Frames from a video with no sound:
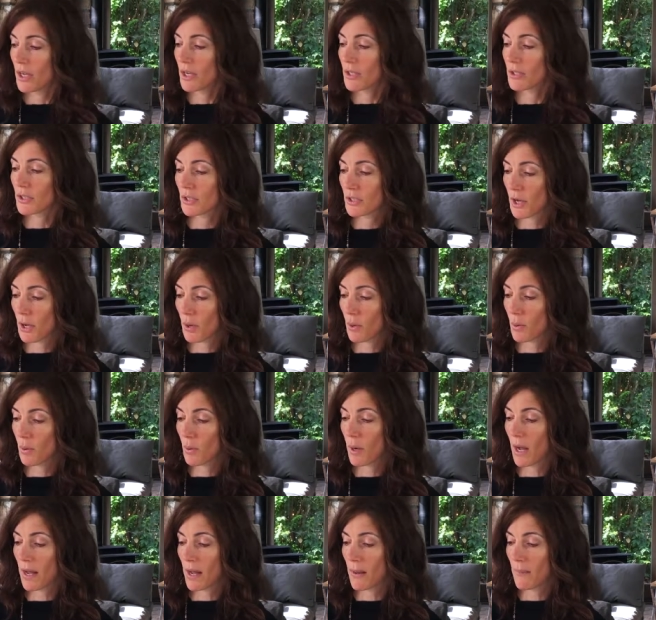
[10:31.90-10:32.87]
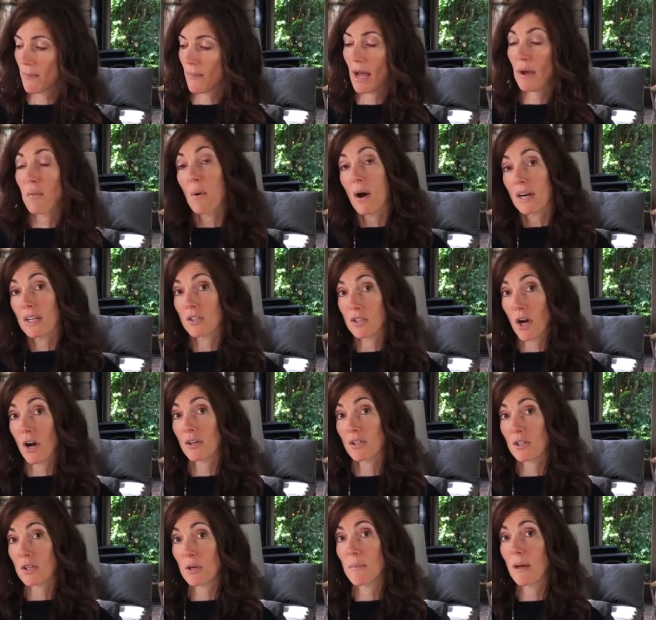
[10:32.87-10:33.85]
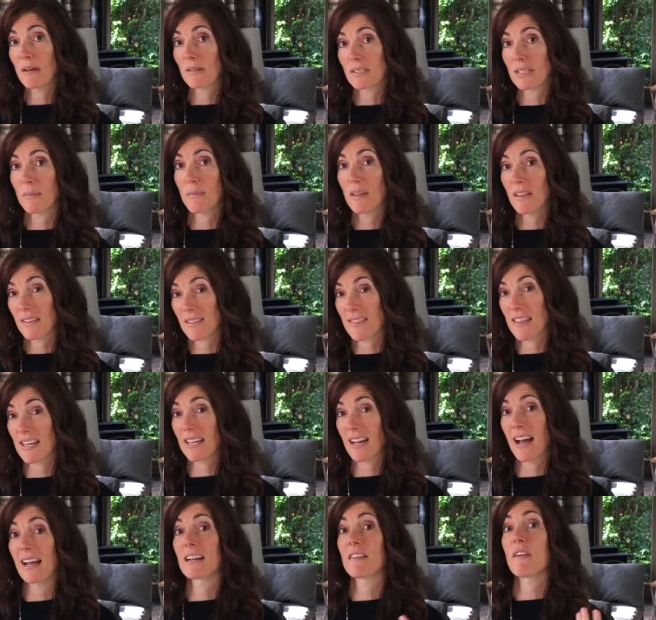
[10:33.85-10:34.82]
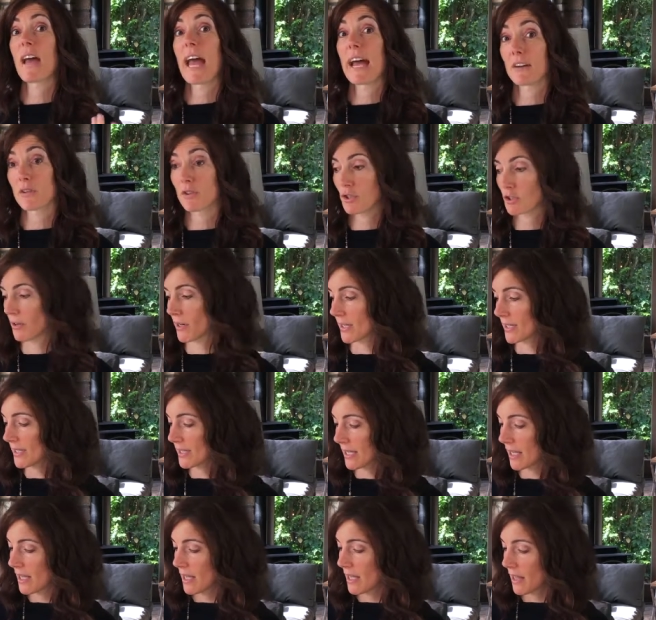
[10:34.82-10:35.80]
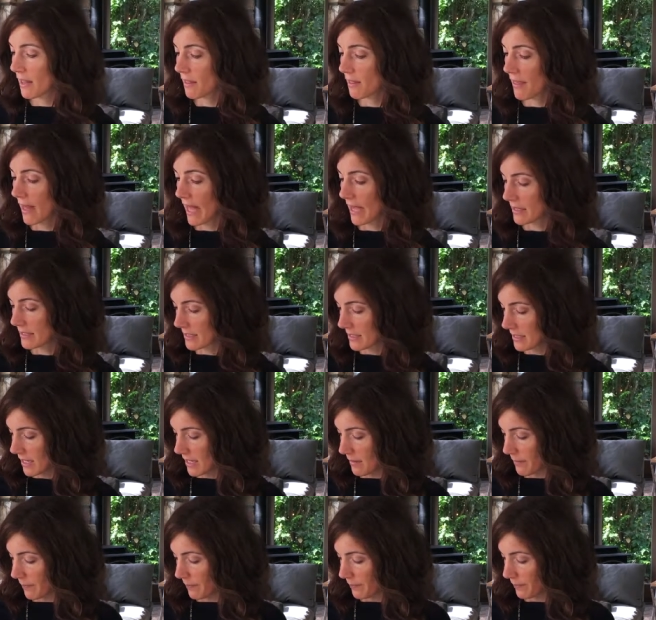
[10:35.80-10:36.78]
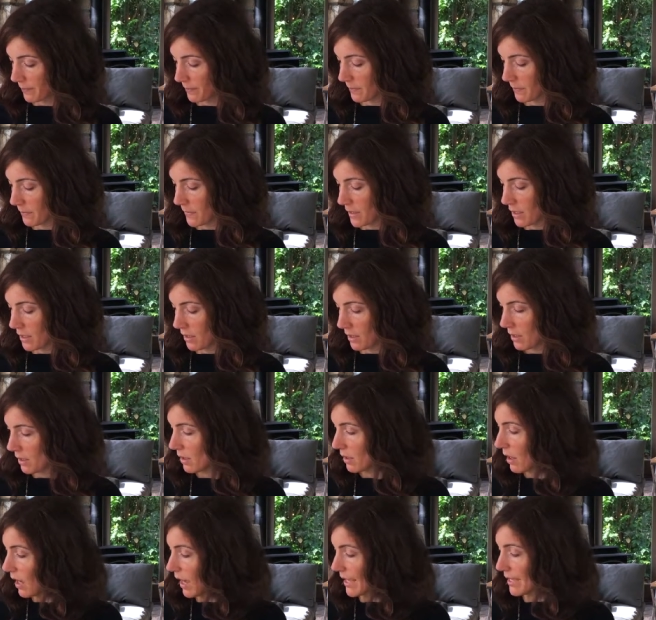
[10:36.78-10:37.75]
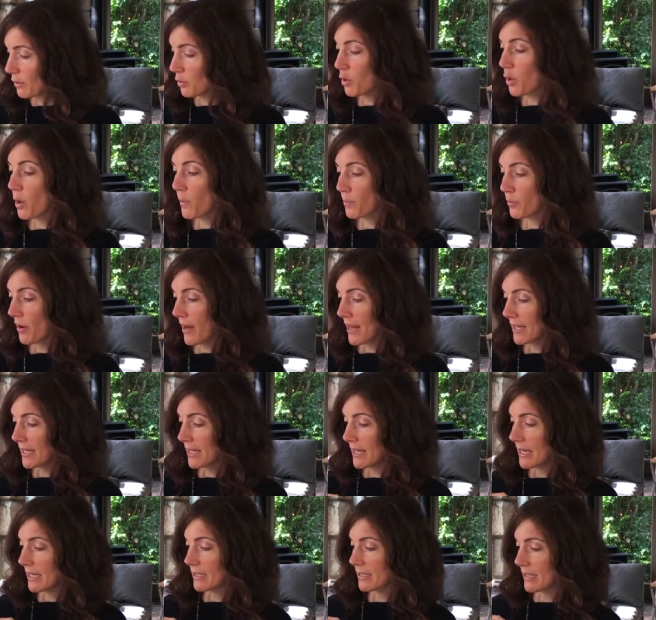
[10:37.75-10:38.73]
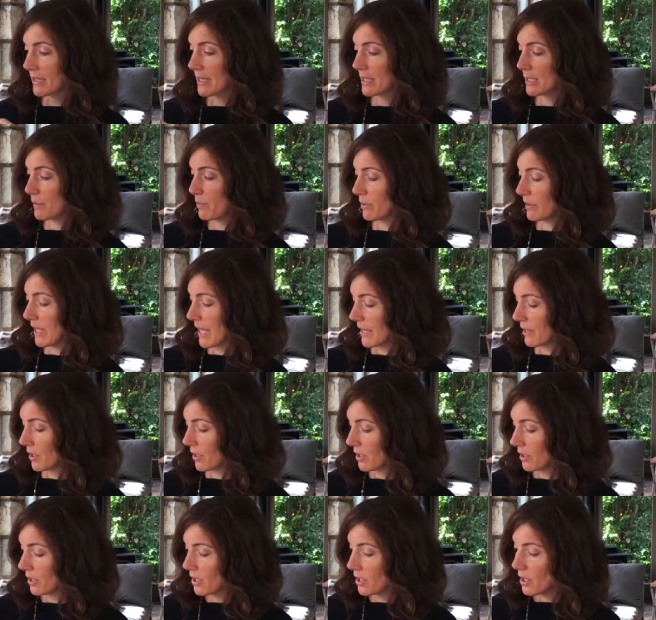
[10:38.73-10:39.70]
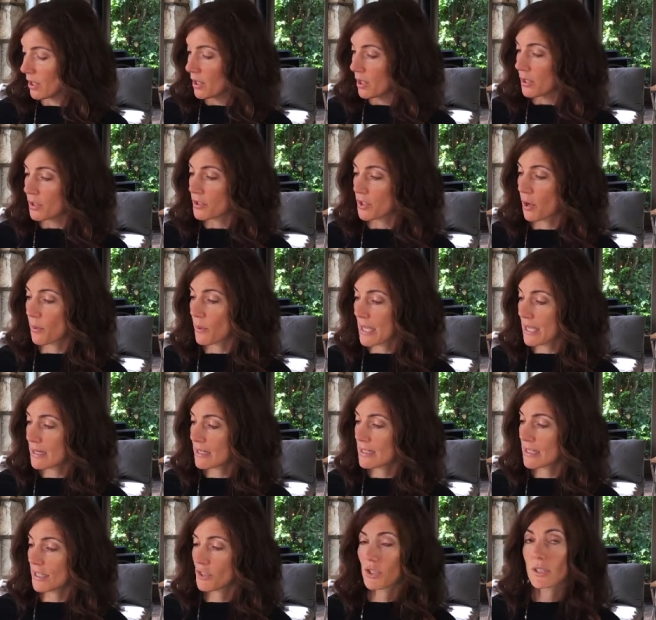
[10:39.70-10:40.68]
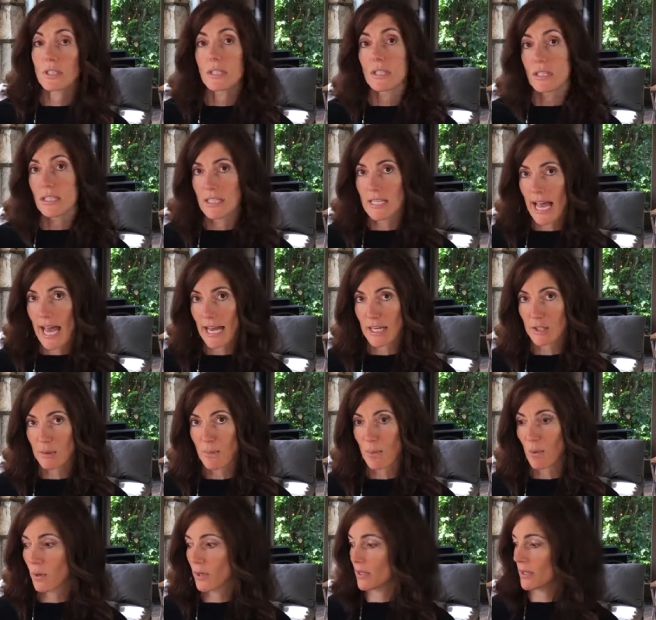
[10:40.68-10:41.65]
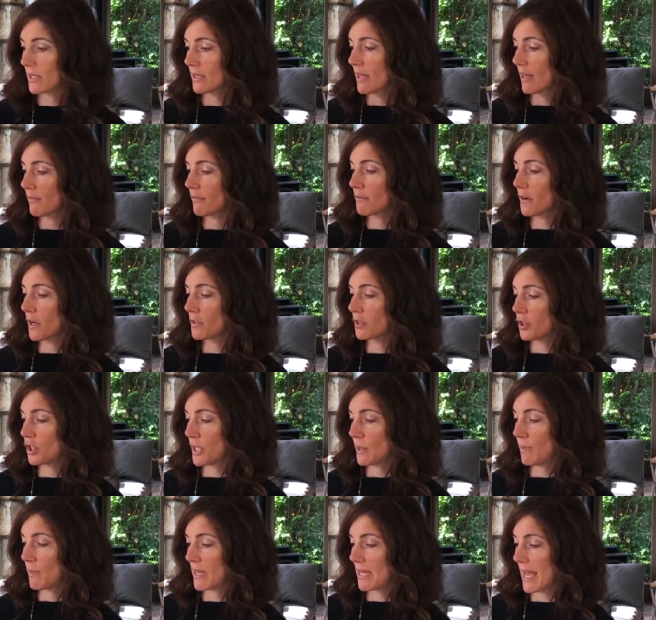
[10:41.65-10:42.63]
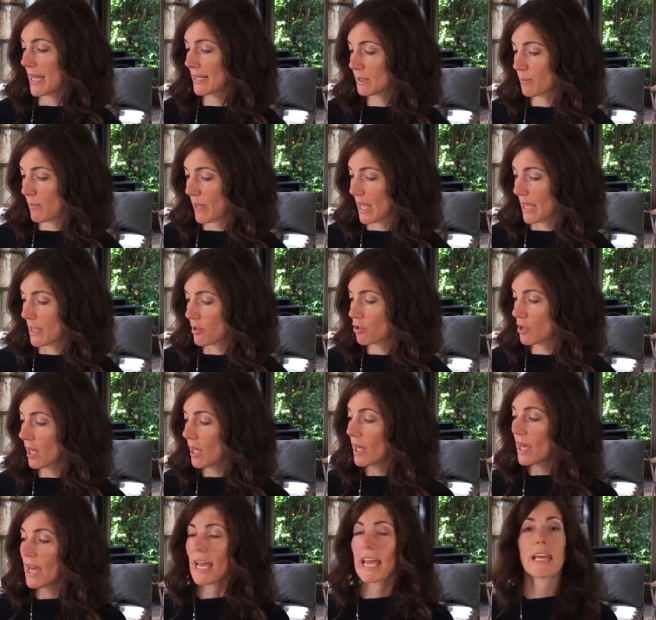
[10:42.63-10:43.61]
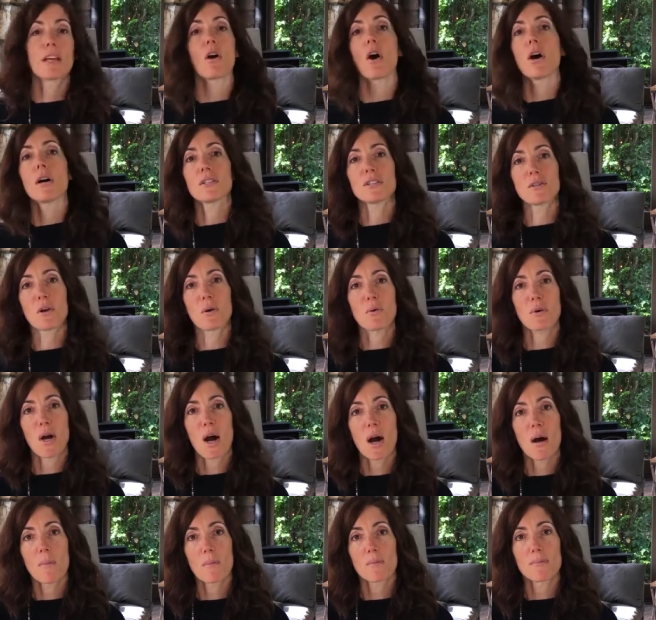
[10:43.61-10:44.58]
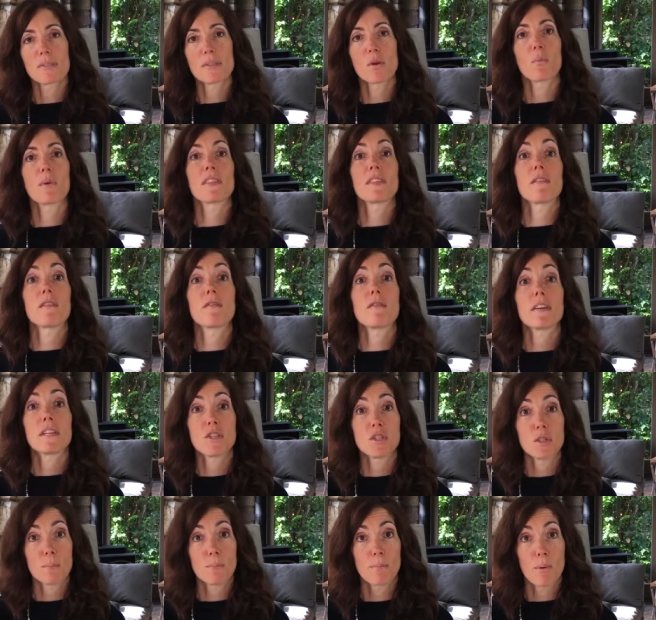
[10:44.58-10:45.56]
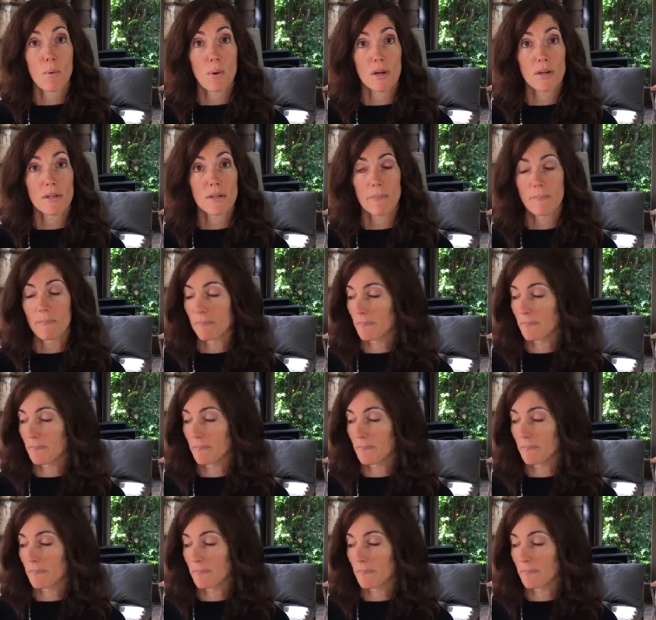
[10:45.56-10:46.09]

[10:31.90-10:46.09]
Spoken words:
So I want to talk to you about some of the kind of extras that I incorporated into this planner. So in addition to the dashboards and that front GPS page, it also comes with a vision board.